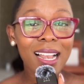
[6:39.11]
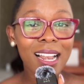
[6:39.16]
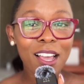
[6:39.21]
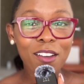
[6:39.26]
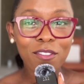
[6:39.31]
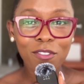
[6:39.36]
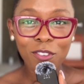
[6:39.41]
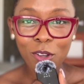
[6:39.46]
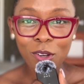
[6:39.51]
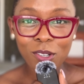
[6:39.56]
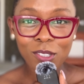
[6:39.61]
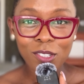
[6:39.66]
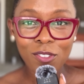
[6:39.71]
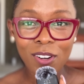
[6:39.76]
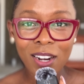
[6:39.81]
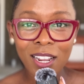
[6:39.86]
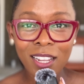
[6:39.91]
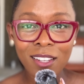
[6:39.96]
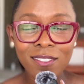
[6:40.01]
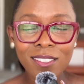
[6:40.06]
love long
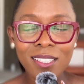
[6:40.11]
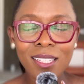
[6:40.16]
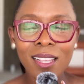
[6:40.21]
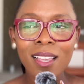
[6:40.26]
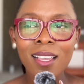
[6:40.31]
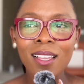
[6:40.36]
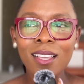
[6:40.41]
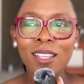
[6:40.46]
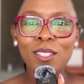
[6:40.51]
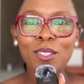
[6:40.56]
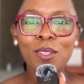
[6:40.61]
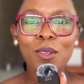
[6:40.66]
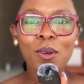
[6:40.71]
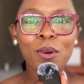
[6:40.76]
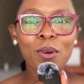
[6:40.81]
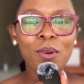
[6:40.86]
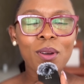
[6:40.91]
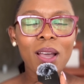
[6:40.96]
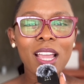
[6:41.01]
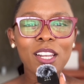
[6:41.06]
drives,
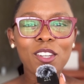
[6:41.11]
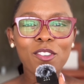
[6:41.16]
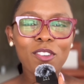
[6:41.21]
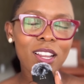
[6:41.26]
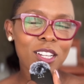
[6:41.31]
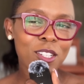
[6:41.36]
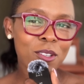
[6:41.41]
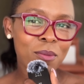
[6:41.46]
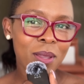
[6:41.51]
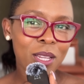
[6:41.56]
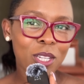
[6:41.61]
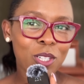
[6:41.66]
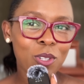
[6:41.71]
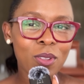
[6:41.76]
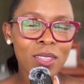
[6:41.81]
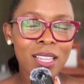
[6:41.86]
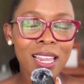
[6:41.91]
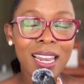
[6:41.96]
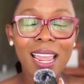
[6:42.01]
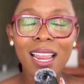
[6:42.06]
so I try to make
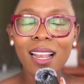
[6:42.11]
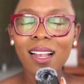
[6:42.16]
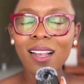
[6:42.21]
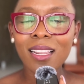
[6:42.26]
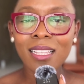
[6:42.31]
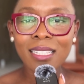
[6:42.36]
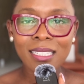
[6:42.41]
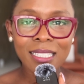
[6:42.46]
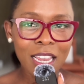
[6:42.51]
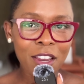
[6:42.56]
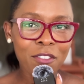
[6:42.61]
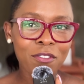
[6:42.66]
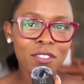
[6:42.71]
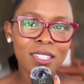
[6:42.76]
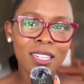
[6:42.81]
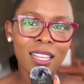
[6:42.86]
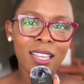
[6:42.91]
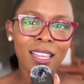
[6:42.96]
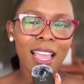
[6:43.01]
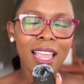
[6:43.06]
sure that at least
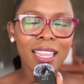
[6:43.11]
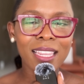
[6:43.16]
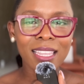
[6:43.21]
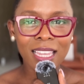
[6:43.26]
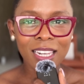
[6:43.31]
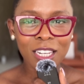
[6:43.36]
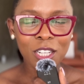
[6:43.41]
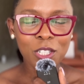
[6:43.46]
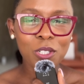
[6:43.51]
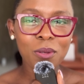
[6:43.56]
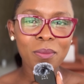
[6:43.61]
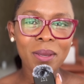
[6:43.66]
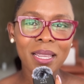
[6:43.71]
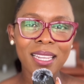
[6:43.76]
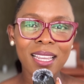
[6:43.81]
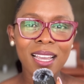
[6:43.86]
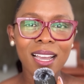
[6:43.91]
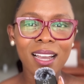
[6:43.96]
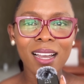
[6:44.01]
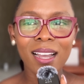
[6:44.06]
every day I get into my
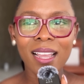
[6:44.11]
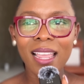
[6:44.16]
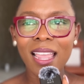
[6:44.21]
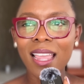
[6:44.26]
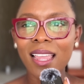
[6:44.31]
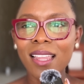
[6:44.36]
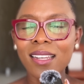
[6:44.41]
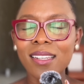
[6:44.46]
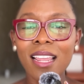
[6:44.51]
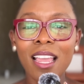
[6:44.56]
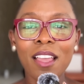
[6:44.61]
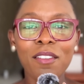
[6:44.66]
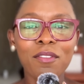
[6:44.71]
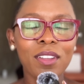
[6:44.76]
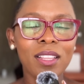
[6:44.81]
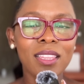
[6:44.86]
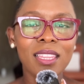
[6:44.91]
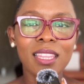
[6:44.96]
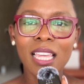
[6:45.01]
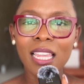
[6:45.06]
car and
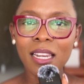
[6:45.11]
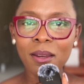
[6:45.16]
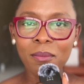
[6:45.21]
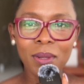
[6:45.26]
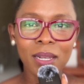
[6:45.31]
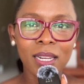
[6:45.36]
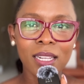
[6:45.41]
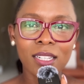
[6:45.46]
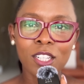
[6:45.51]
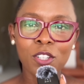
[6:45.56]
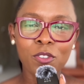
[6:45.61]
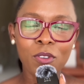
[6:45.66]
have a 30-minute